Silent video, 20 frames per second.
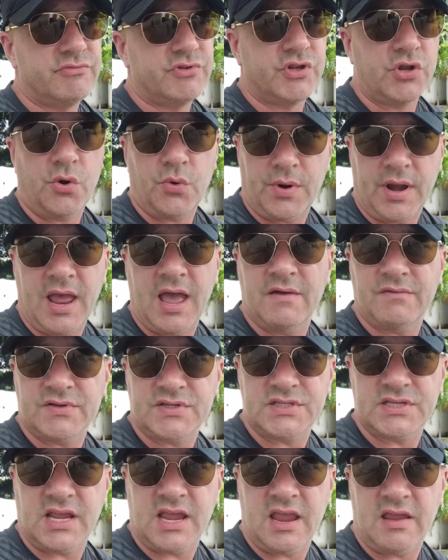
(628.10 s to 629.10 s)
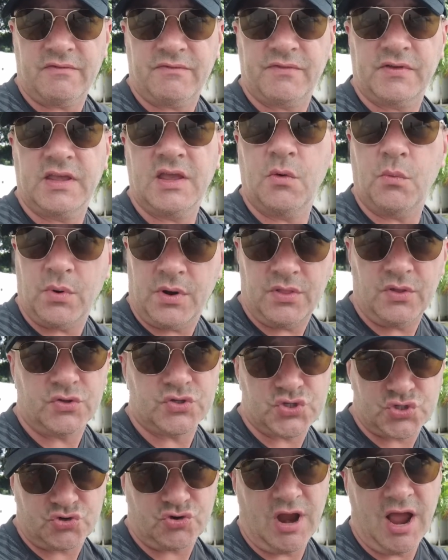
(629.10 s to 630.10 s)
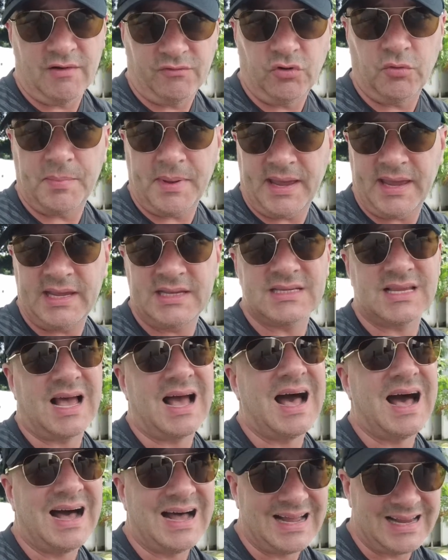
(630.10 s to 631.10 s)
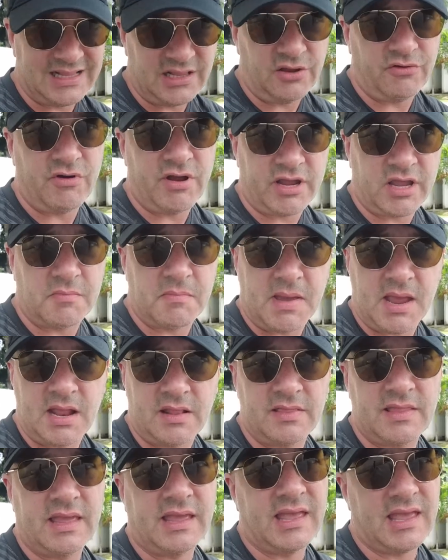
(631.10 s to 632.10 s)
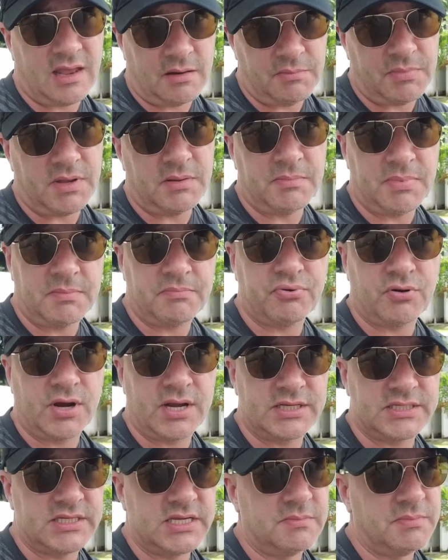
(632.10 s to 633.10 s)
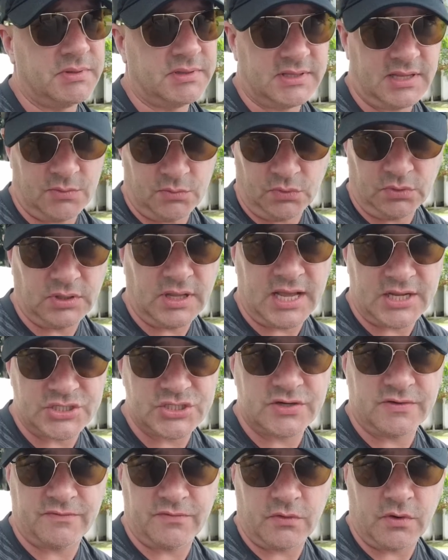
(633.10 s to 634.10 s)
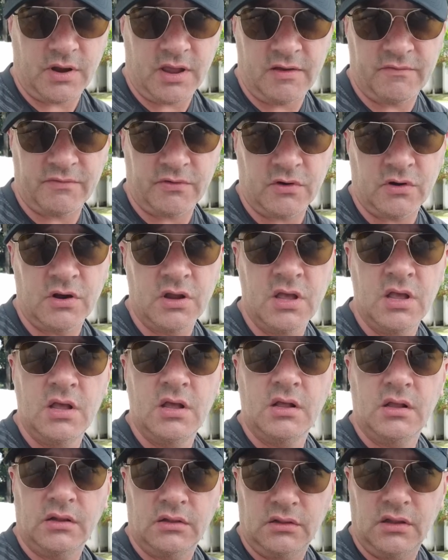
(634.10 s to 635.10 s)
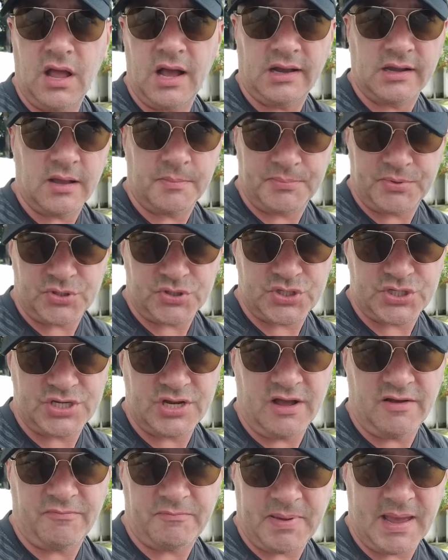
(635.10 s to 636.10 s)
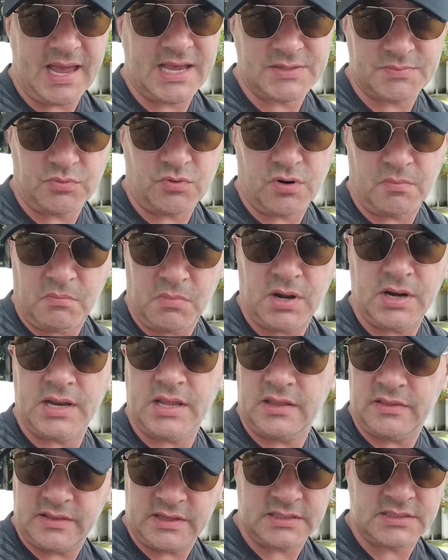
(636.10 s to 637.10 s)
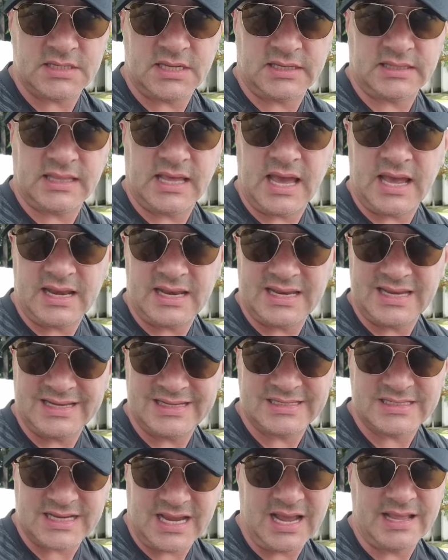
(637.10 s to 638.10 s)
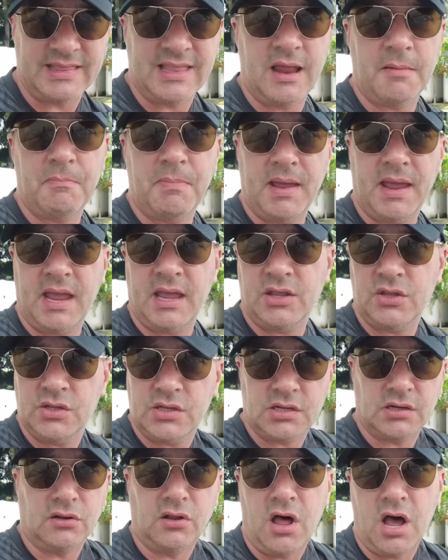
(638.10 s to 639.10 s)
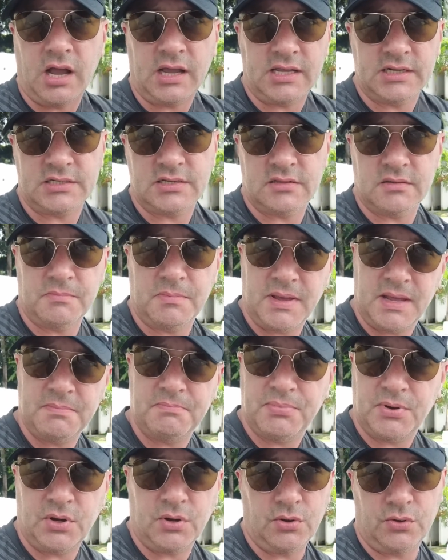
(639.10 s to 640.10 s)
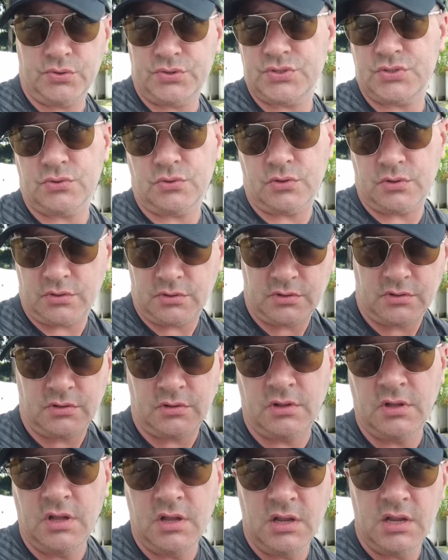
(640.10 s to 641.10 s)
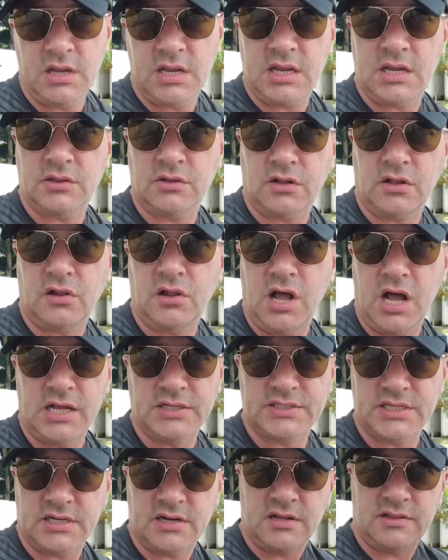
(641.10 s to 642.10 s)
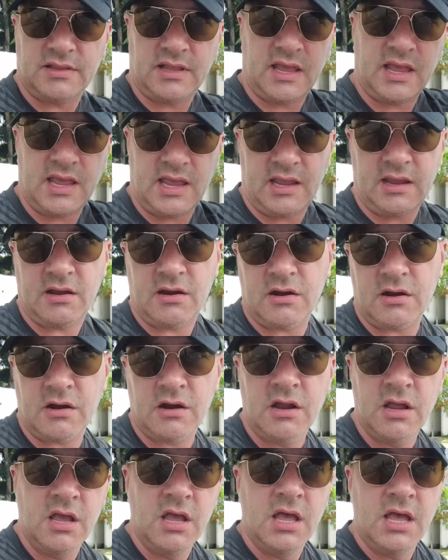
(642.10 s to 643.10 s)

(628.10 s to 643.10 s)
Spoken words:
don't have a safe, get one of those travel bags. I highly recommend. They can be a bit pricey, but they will last you forever. Lock up your stuff, passport, money, things like that inside that bag. You can lock it to the bedpost or in the closet on the hanger.